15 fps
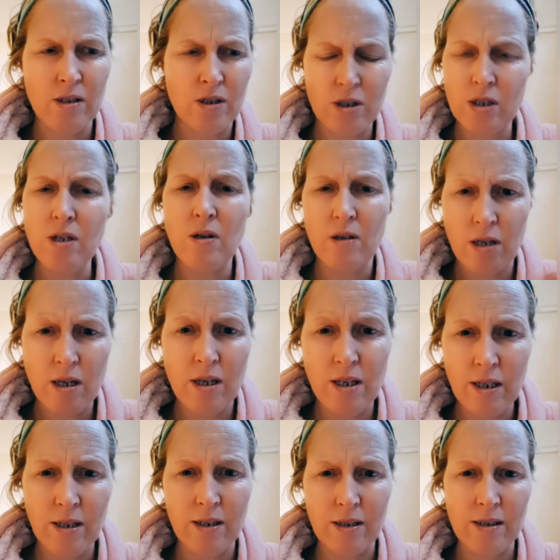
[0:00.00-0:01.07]
certain
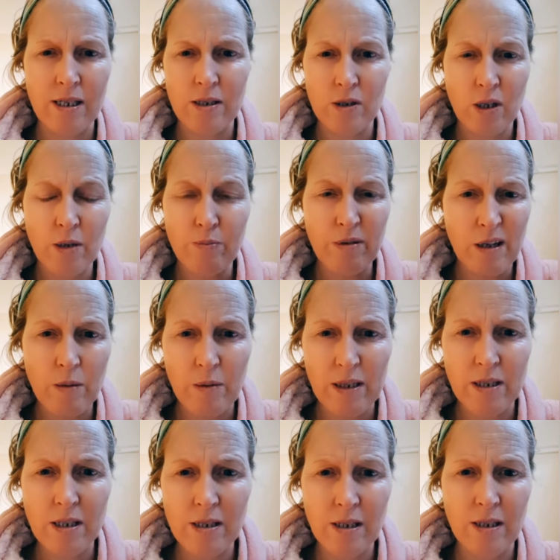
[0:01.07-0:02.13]
things that's going to bring on my
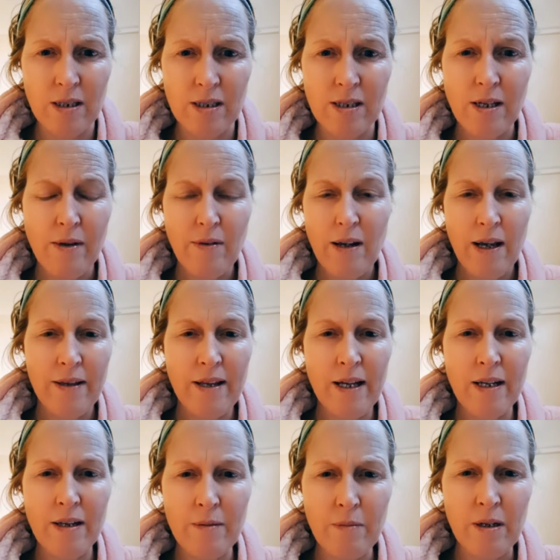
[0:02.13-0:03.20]
dizziness. And
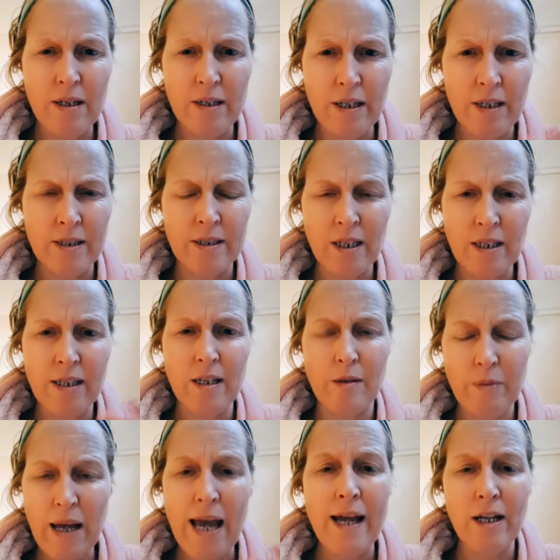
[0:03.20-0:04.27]
I started getting a
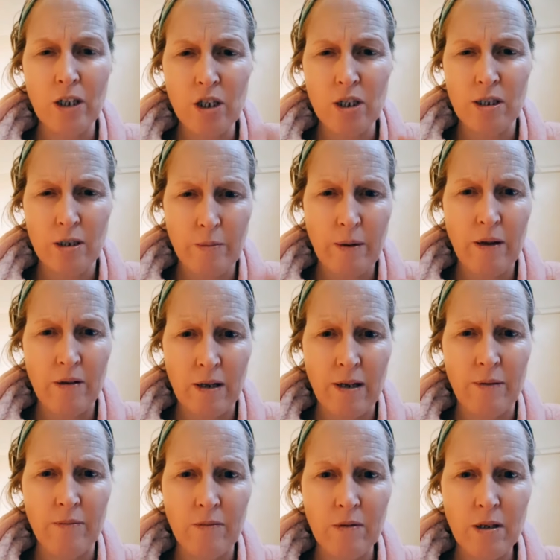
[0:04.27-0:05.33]
bit anxious about
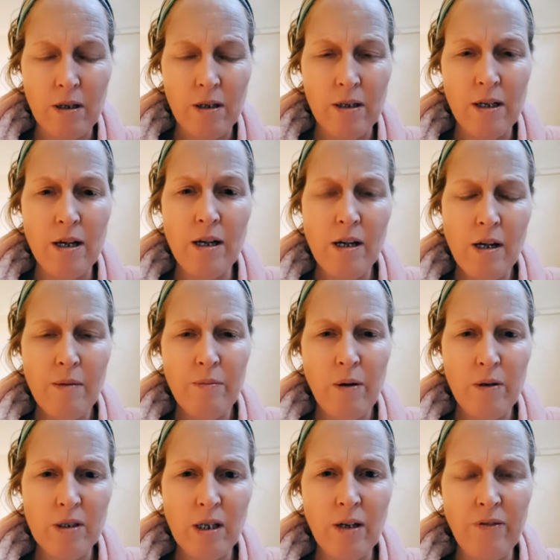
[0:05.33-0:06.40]
that. Yeah,
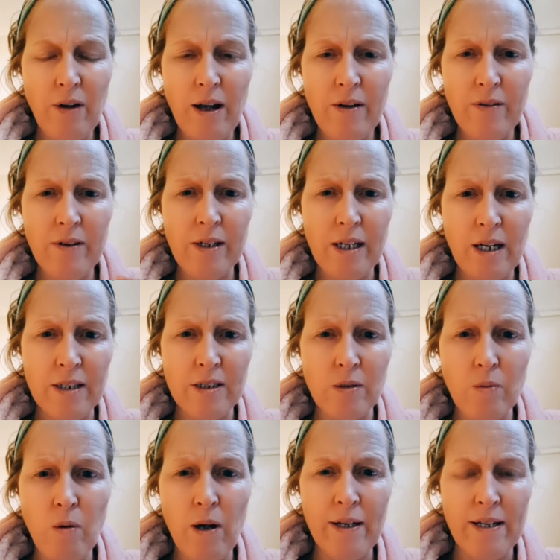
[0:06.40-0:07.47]
but so if I have a glass
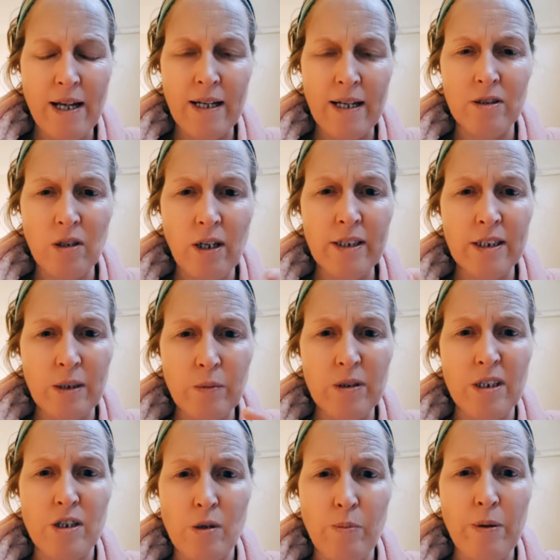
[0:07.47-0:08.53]
of wine, that anxiety would
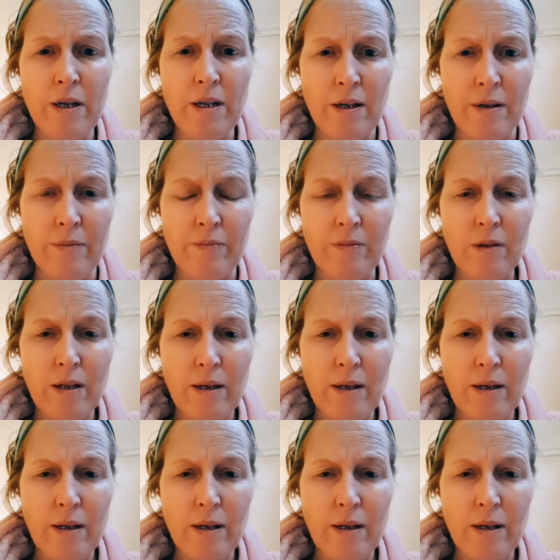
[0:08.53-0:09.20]
disappear.